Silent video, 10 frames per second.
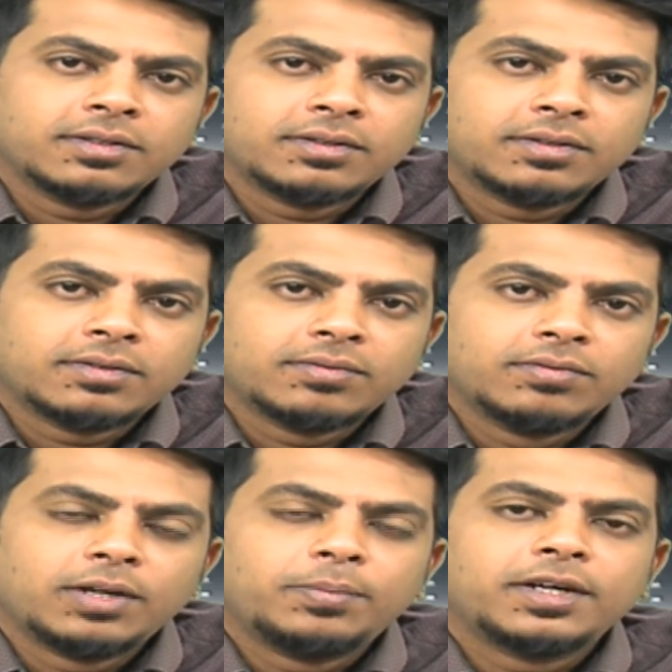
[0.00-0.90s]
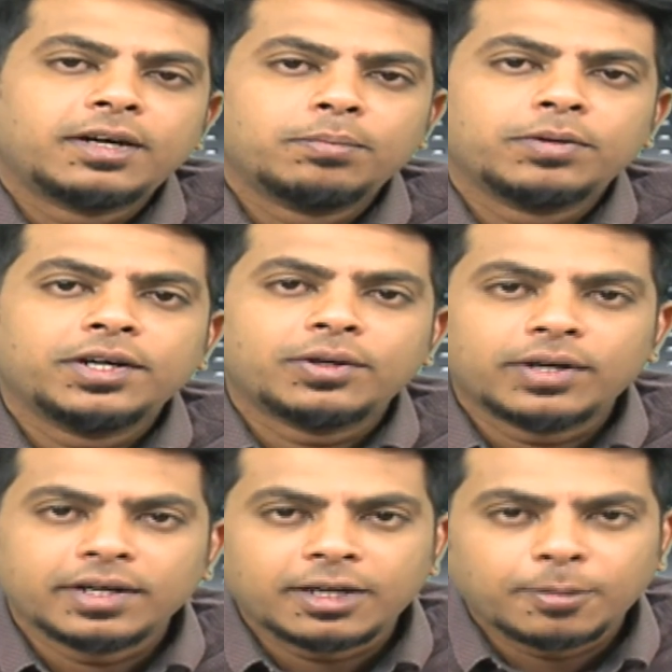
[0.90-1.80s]
will be complete or
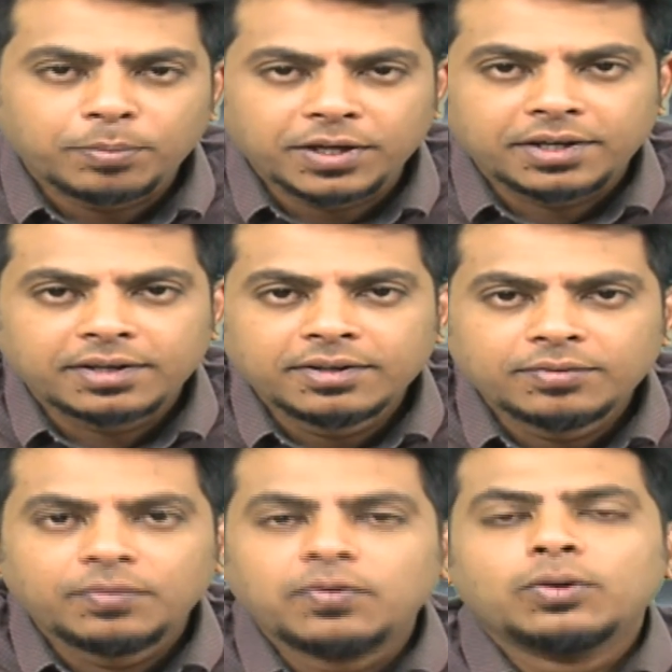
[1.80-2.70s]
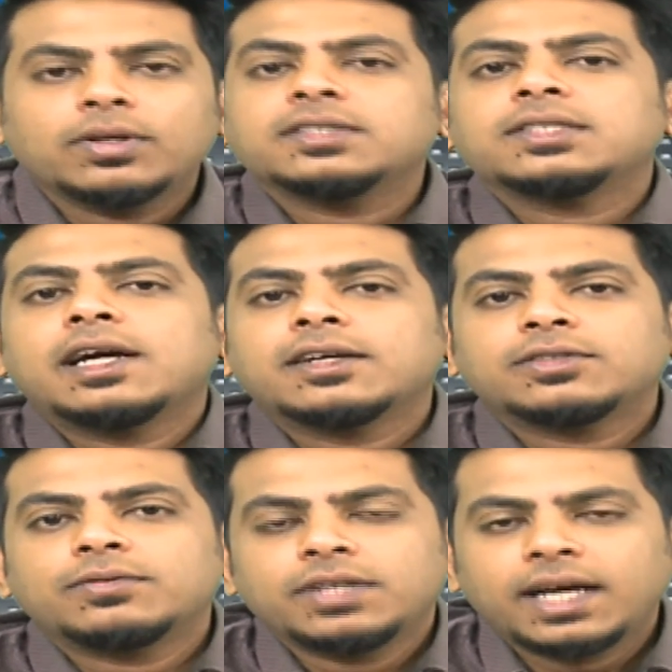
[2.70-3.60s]
incomplete. We will know the status of
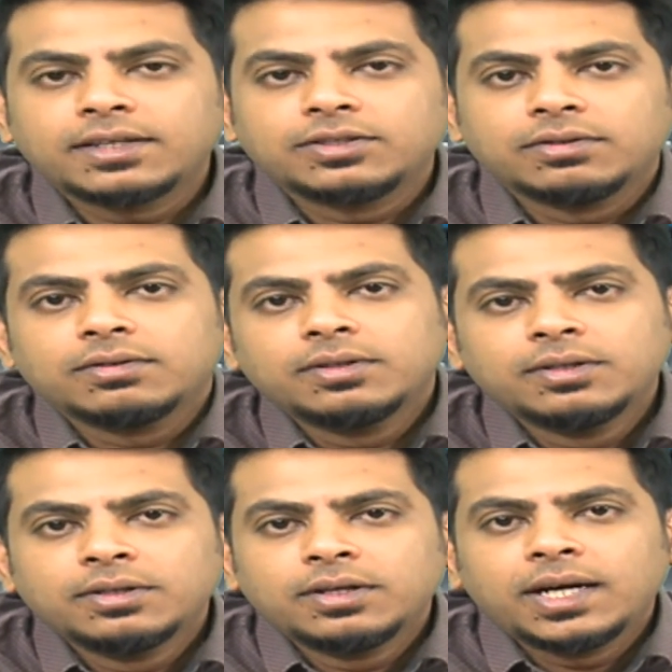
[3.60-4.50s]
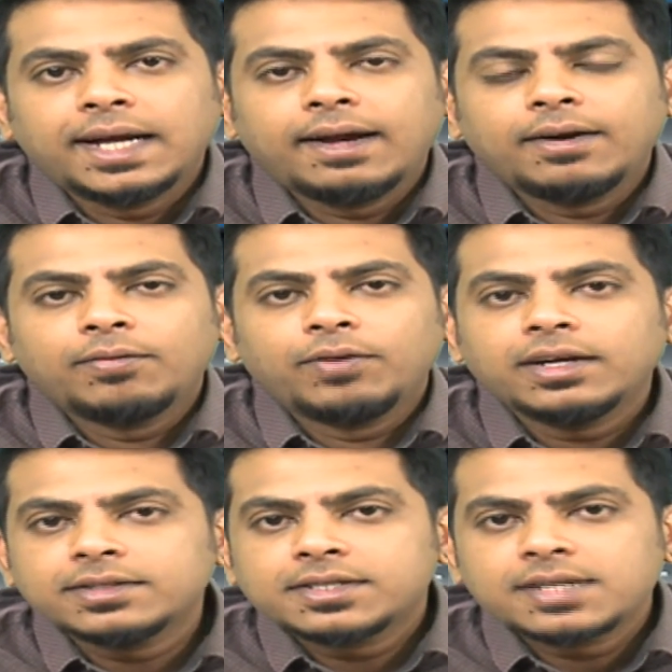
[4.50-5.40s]
the action. And when is
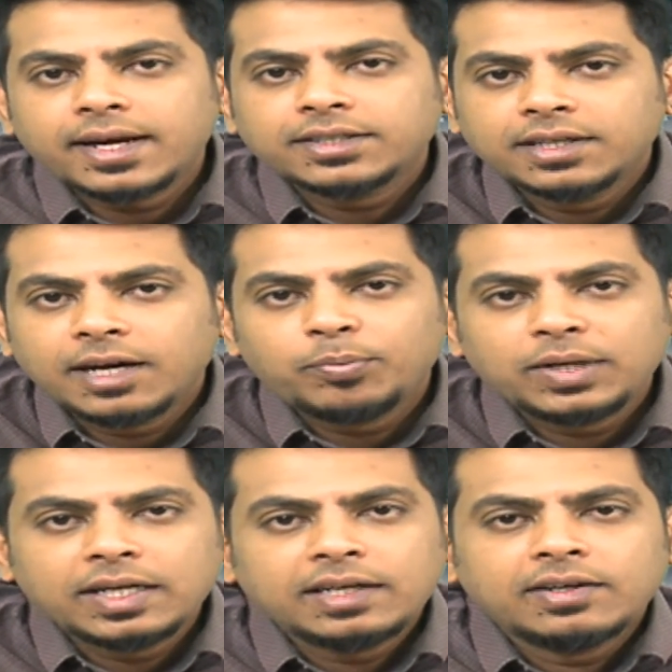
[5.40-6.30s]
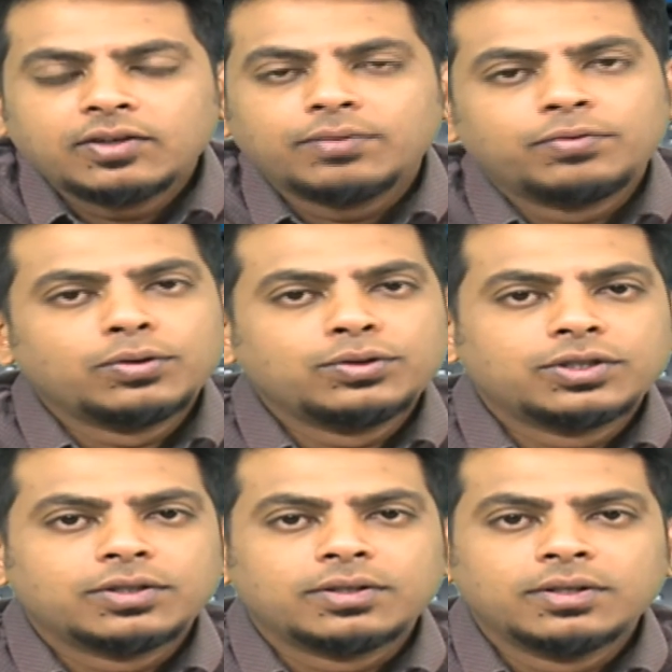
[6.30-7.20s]
this action happening? In the future.
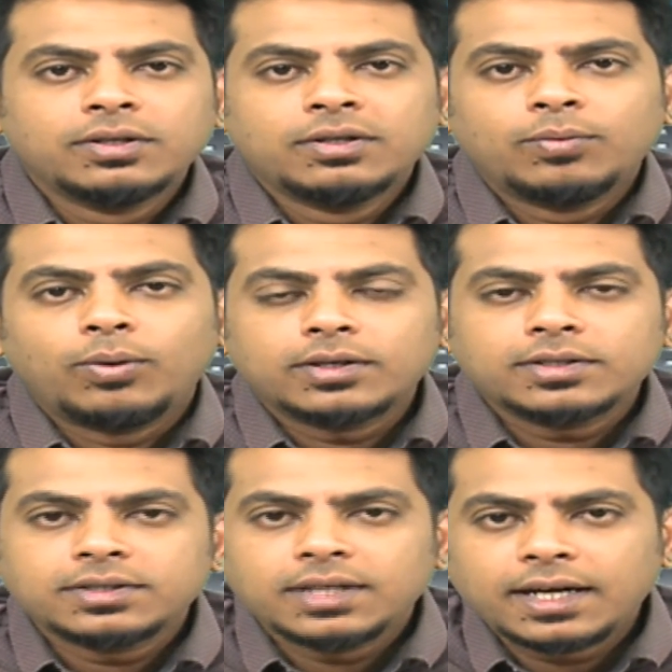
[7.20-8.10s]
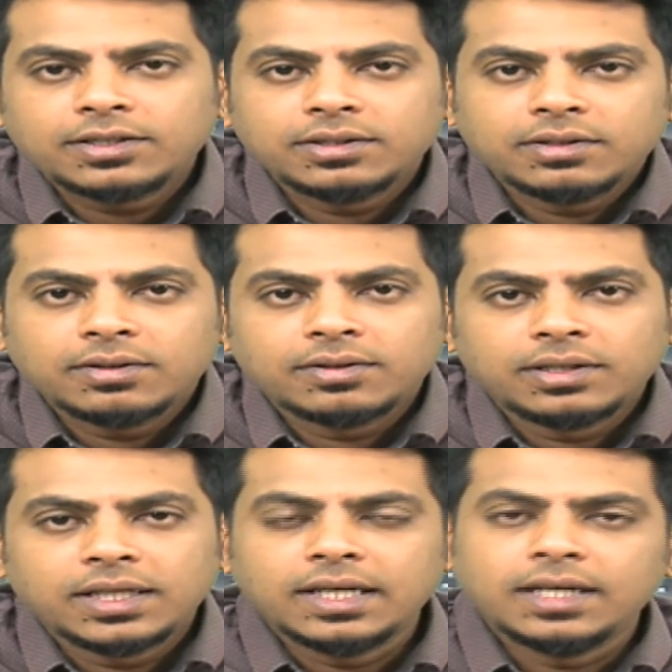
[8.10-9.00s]
What is the action?
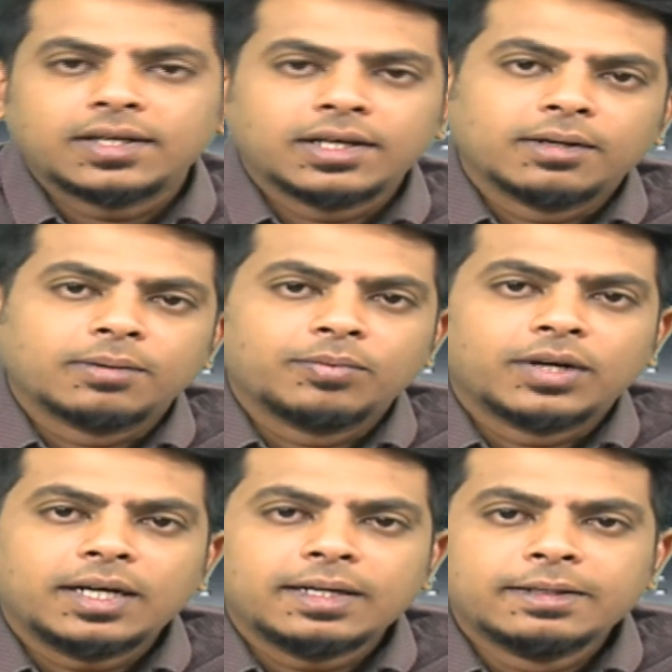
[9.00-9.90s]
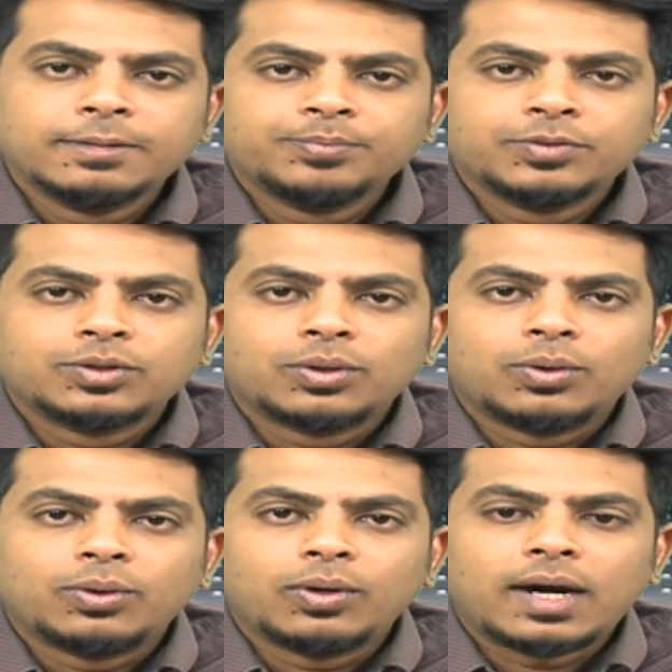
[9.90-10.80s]
Eating, right?
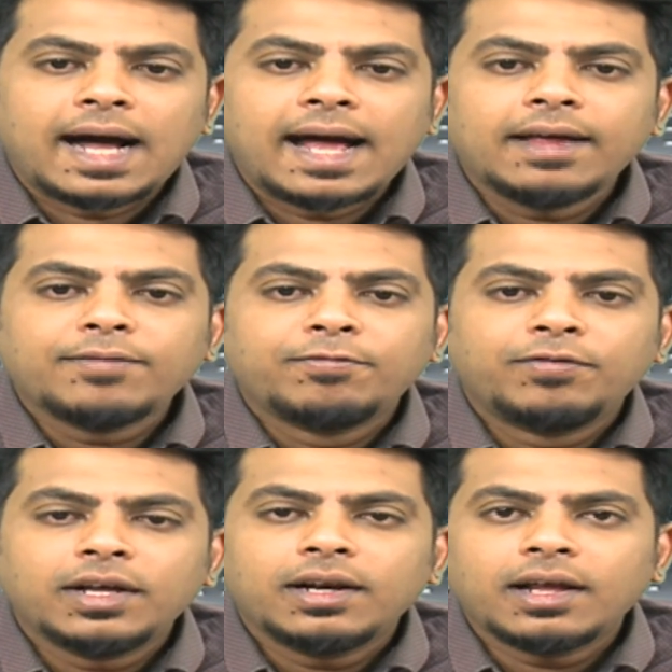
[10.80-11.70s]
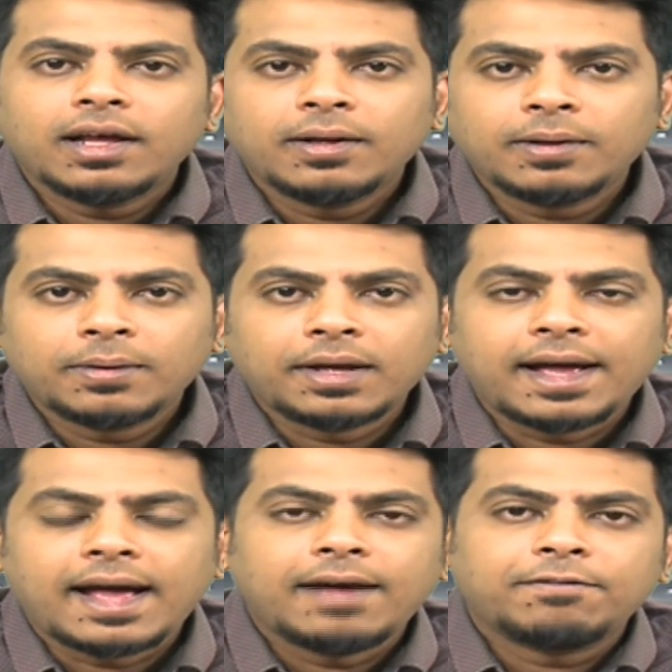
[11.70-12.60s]
So I will
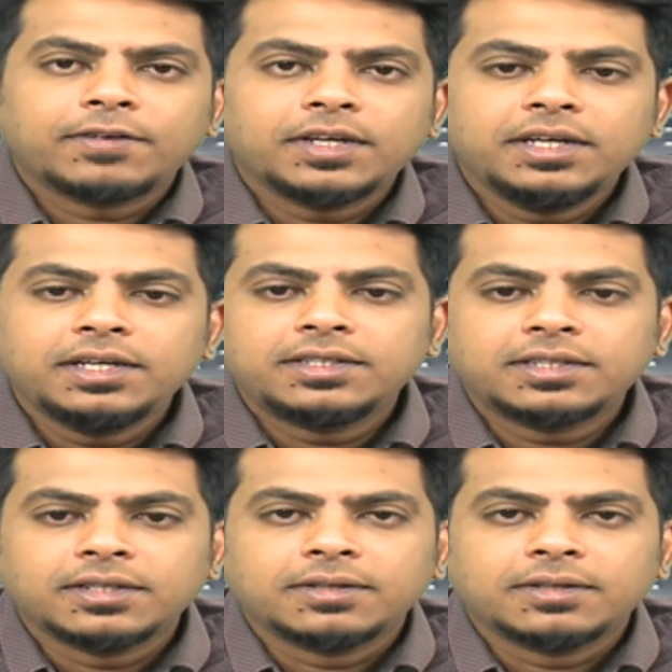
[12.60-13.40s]
have eaten,